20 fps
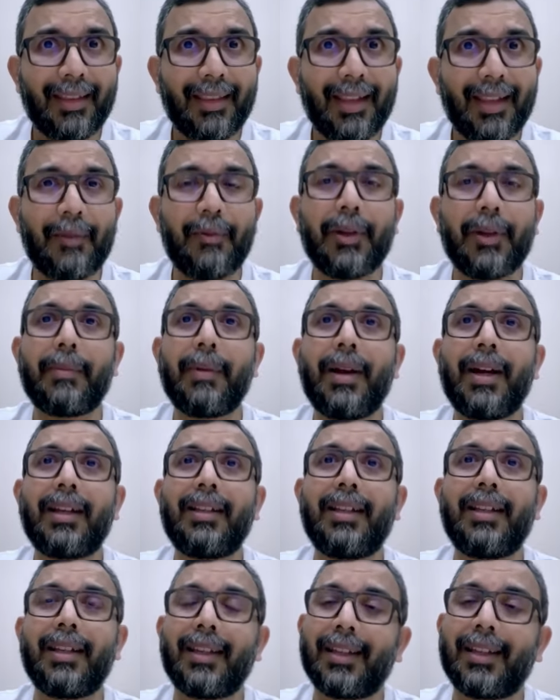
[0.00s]
Network
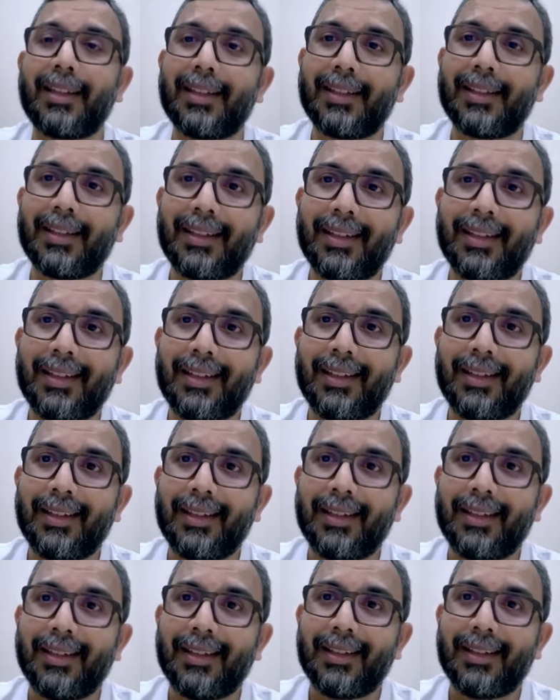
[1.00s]
marketing
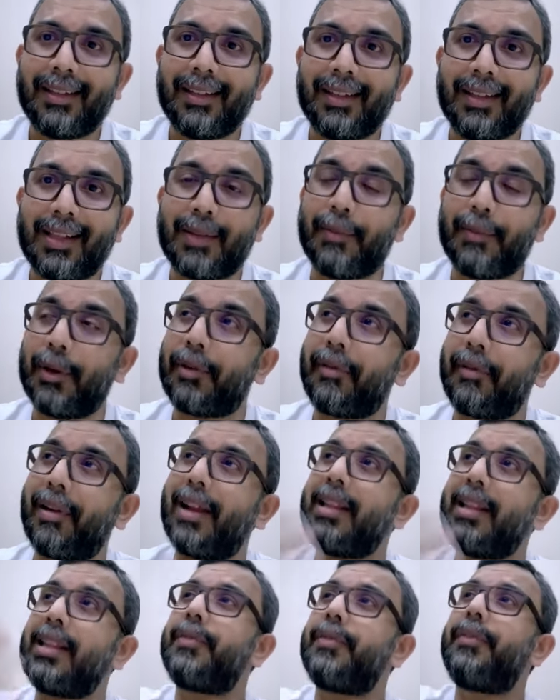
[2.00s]
is about
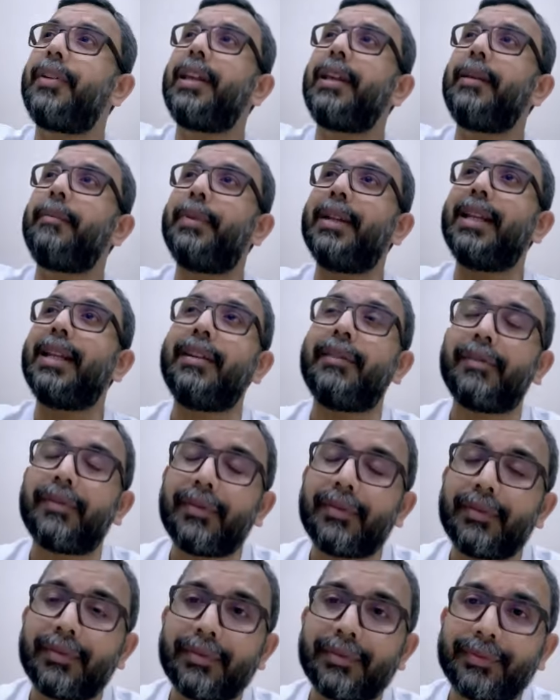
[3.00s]
transferring belief